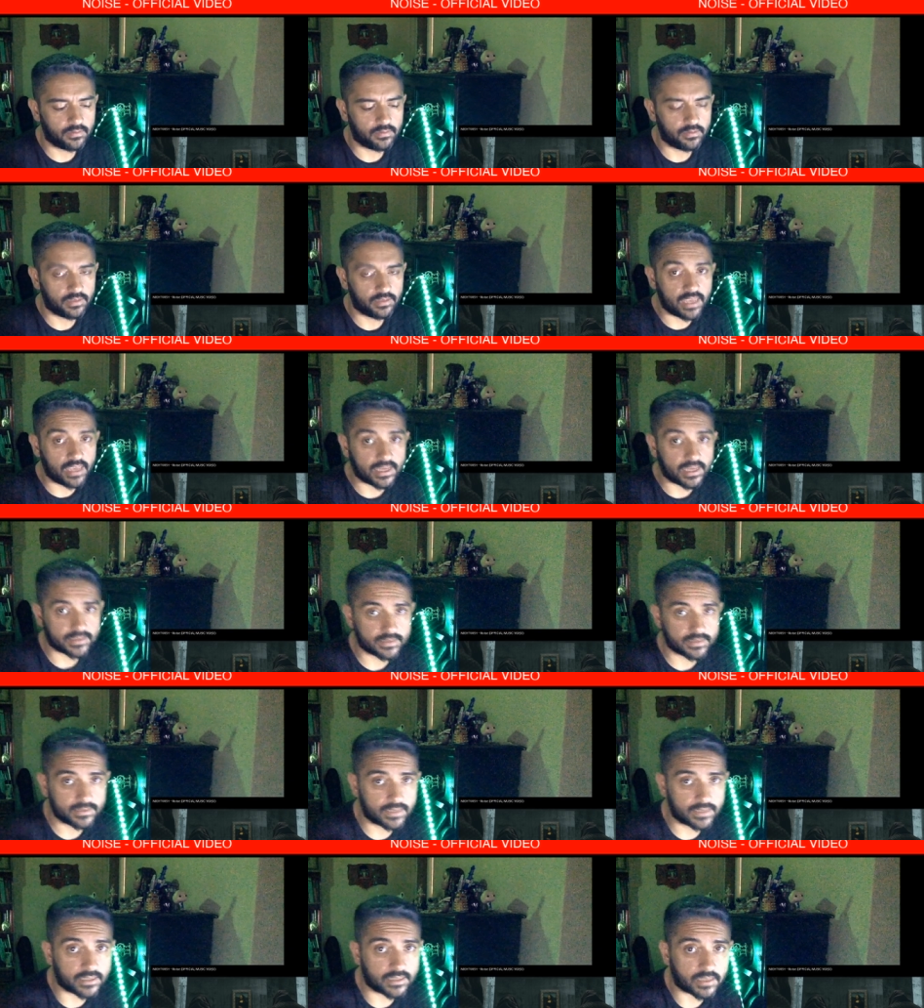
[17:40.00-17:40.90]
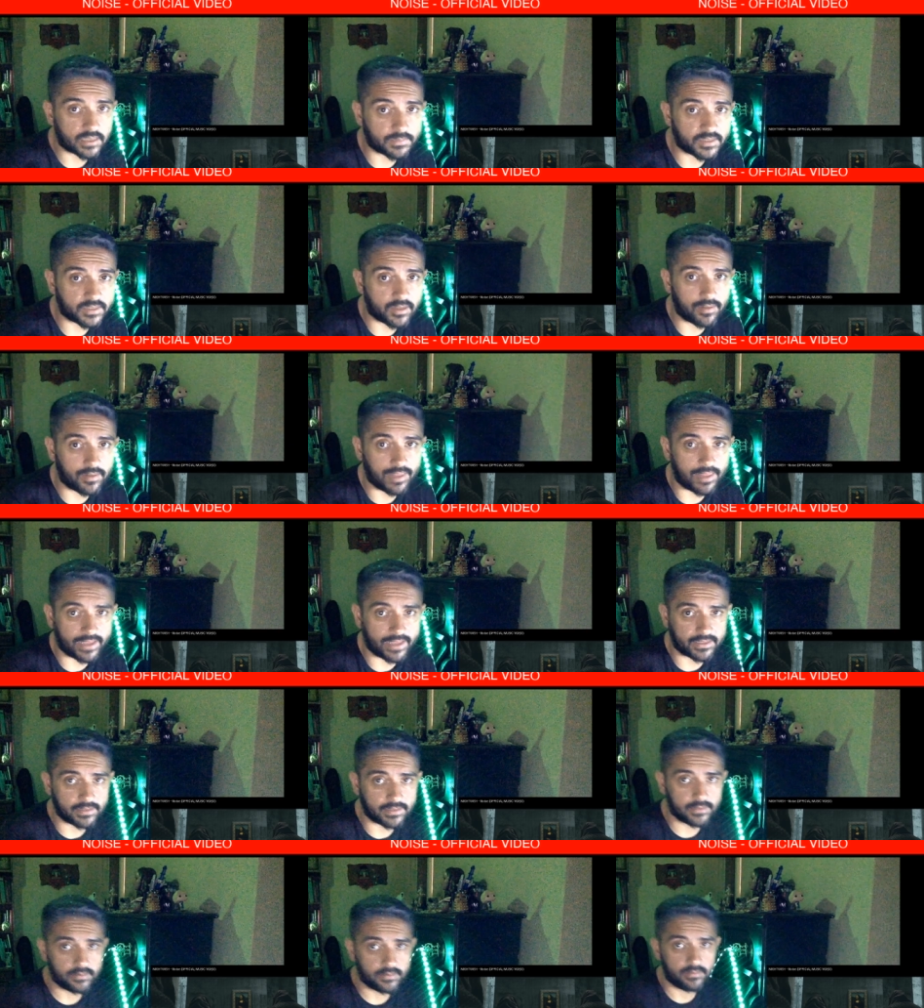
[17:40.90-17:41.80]
yes, get some
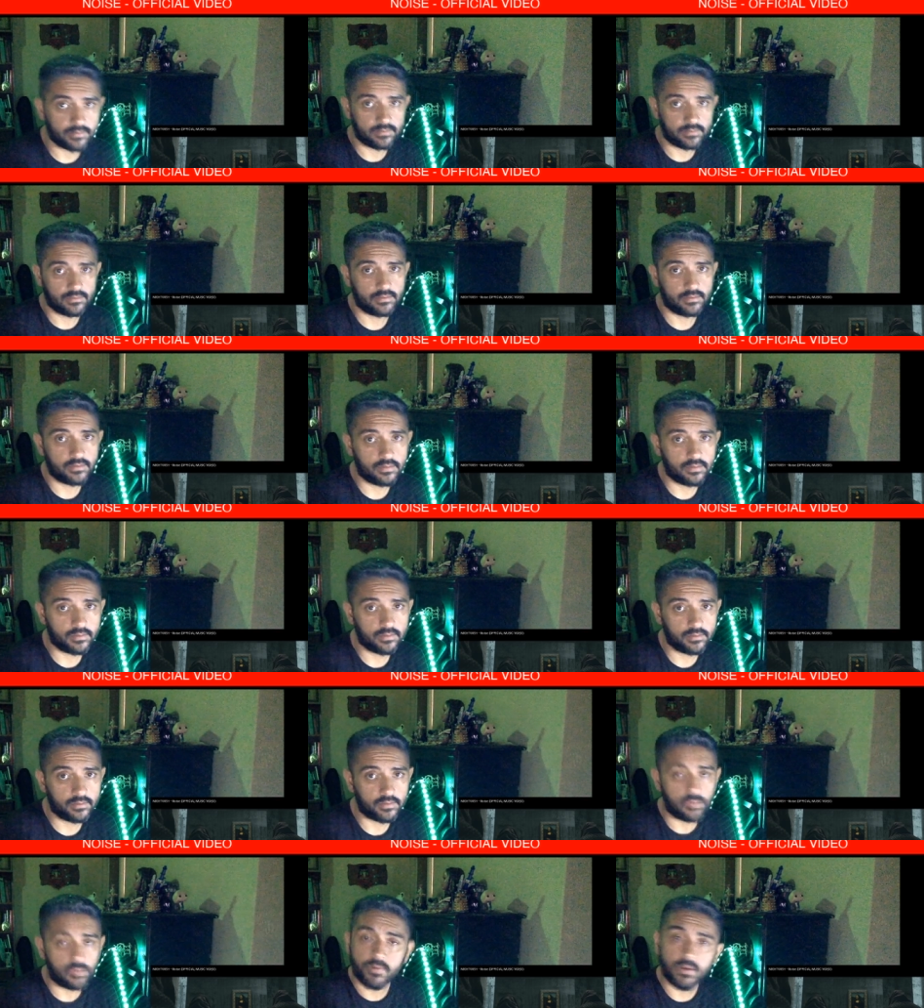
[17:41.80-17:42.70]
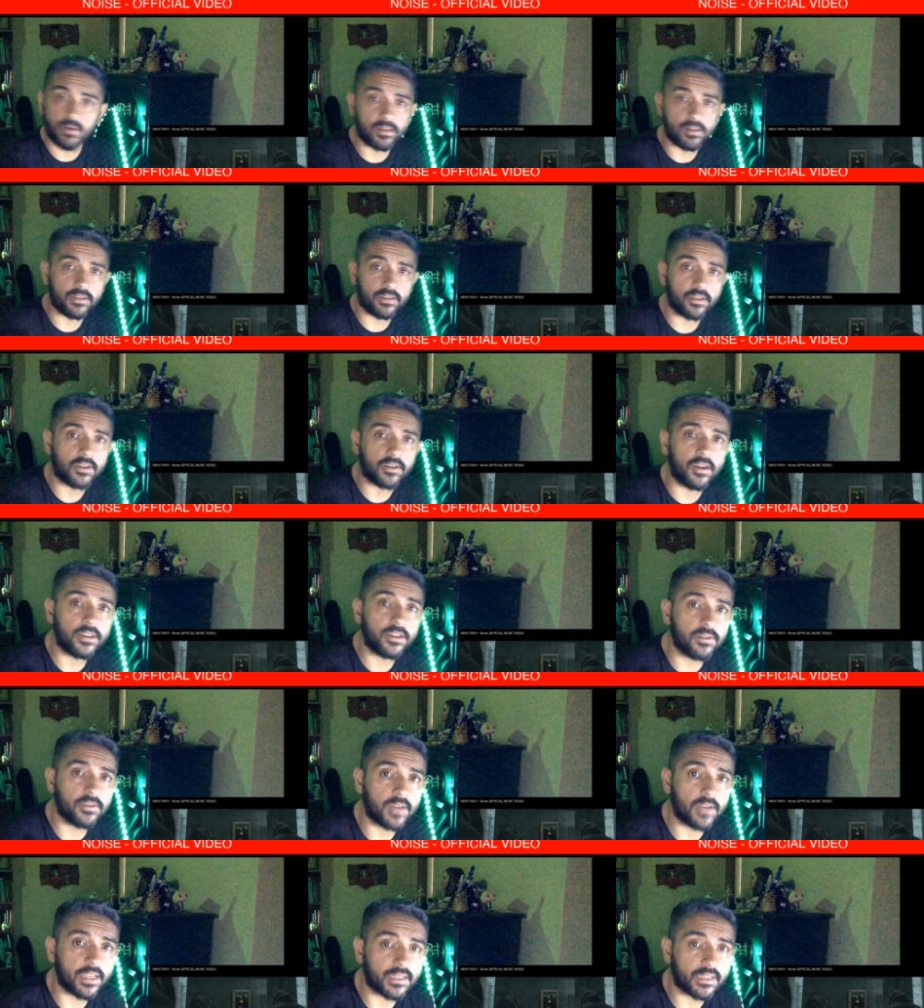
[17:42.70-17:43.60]
sunlight. You're probably not going
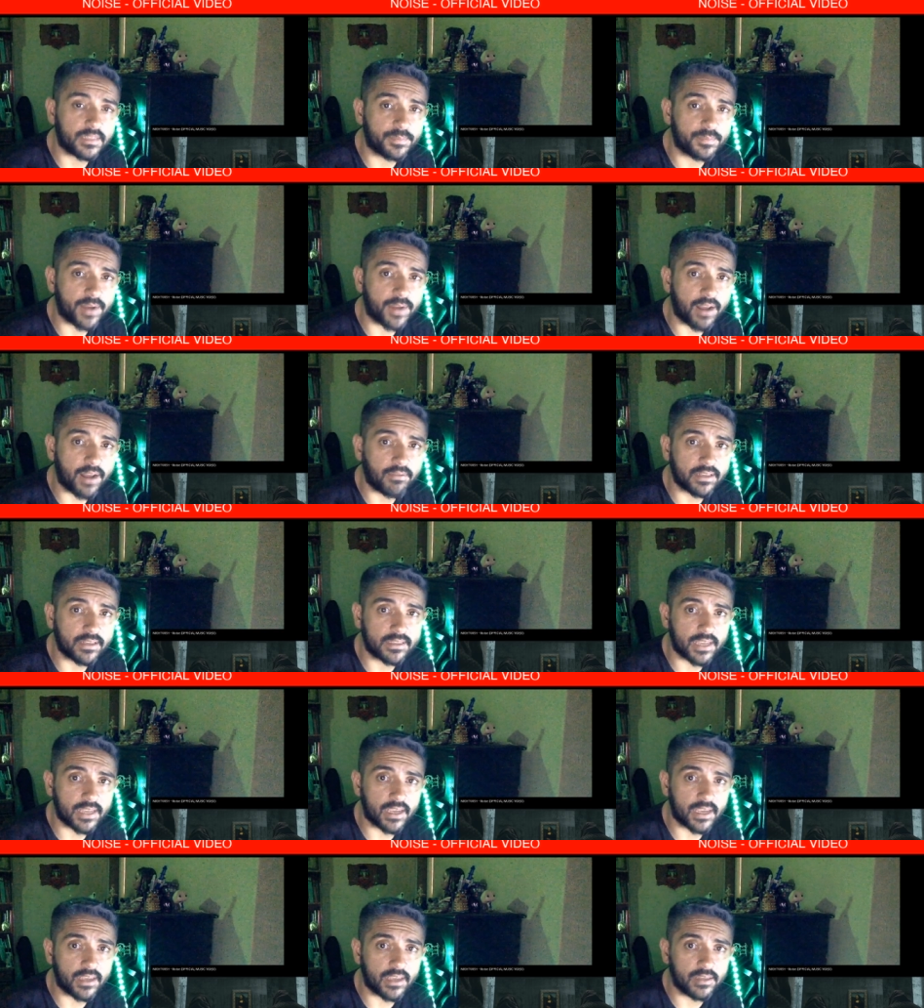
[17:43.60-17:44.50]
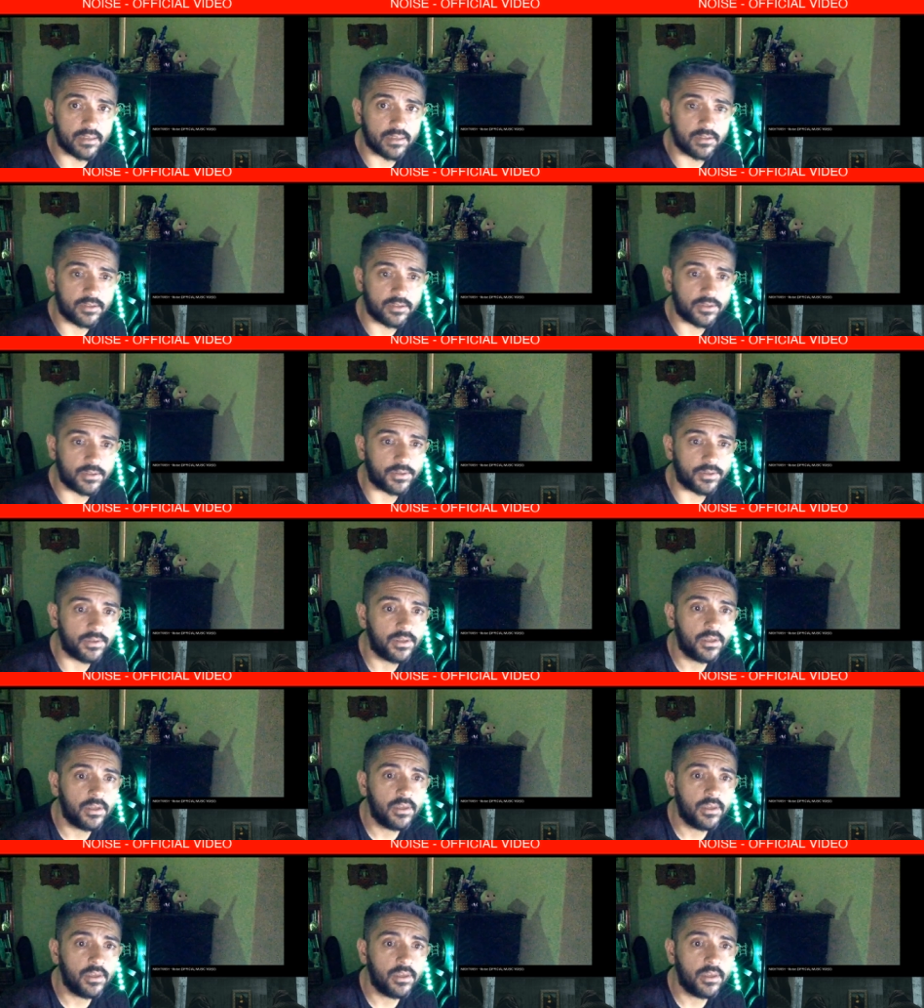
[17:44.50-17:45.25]
to get as brown as I do.